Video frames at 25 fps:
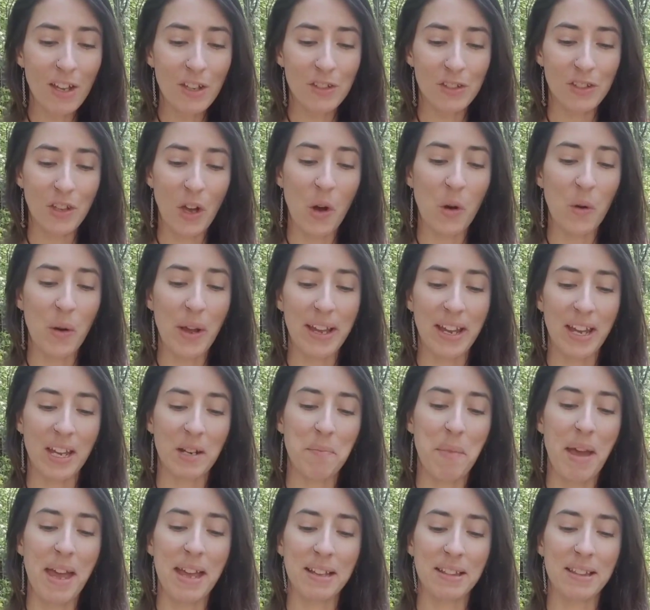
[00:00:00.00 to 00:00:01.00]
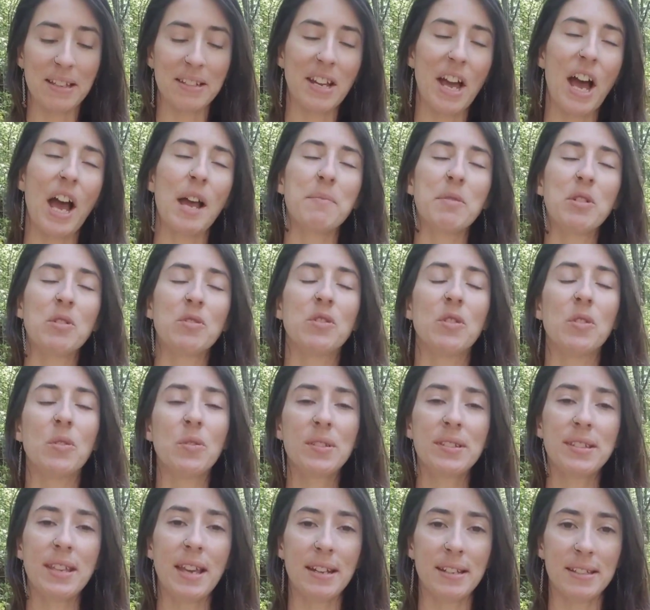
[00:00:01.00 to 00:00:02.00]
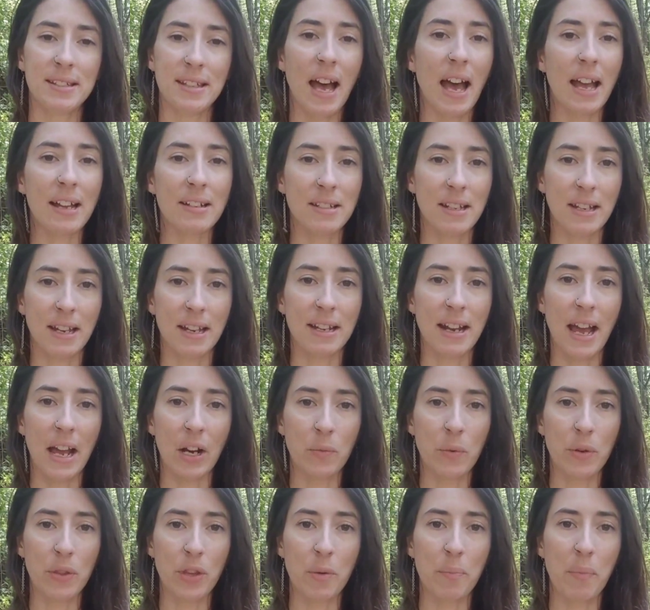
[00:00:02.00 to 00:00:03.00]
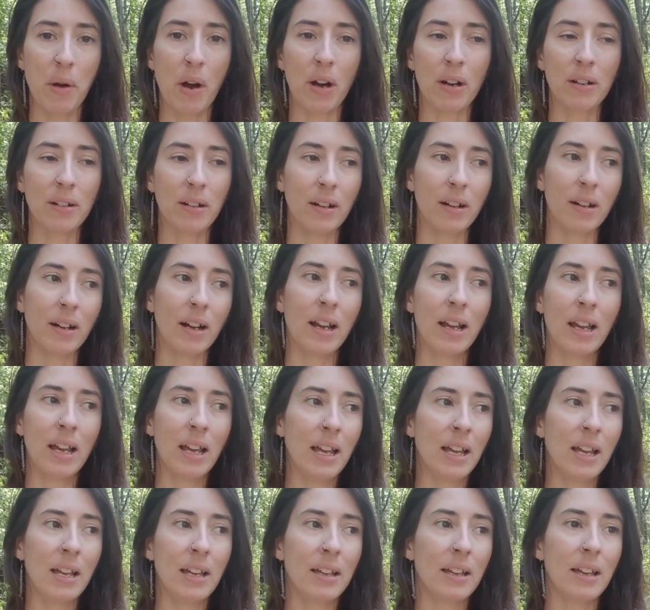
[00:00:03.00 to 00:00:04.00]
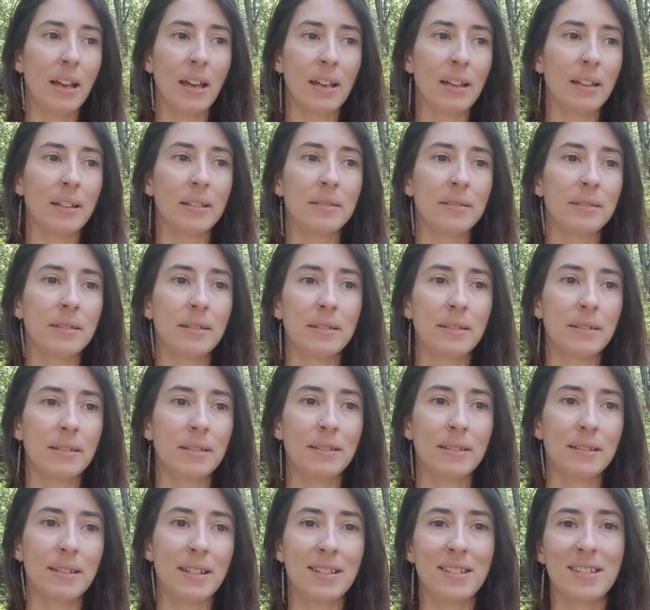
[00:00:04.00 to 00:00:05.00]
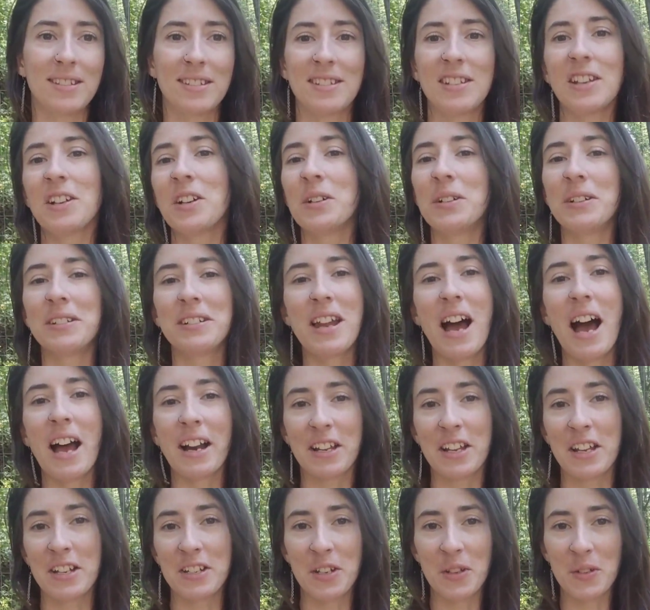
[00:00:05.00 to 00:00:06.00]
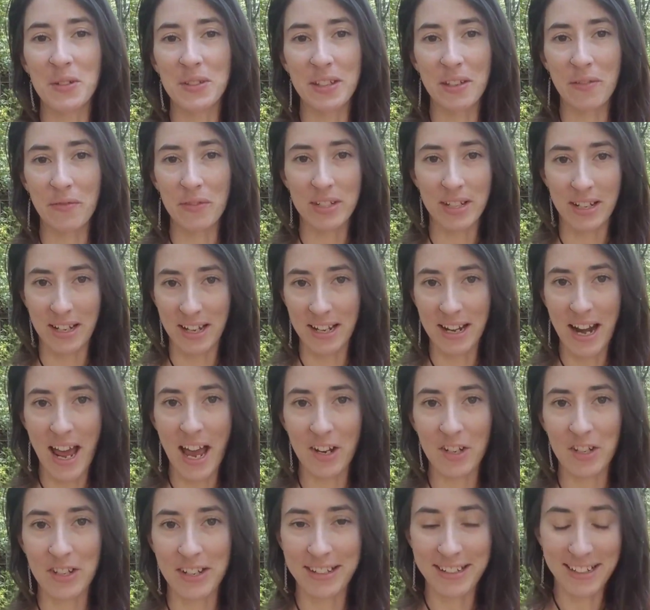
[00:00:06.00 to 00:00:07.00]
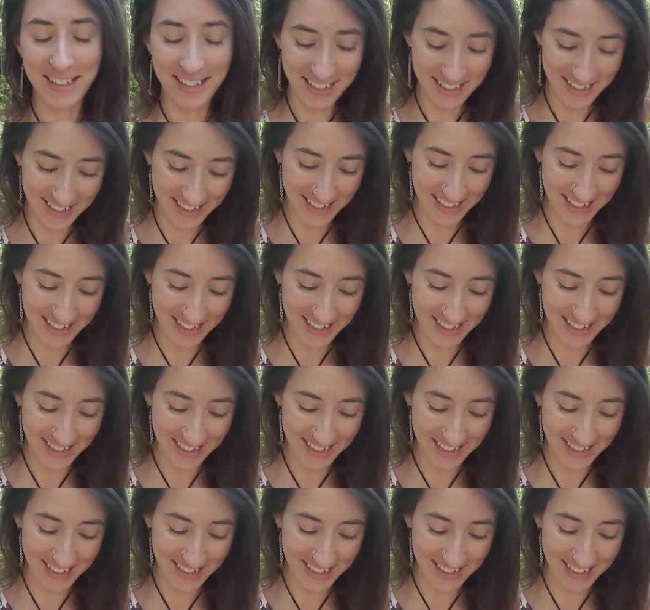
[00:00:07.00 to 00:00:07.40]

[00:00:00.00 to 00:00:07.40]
So it can make the time you do set aside to connect with your partner still not conducive to connection.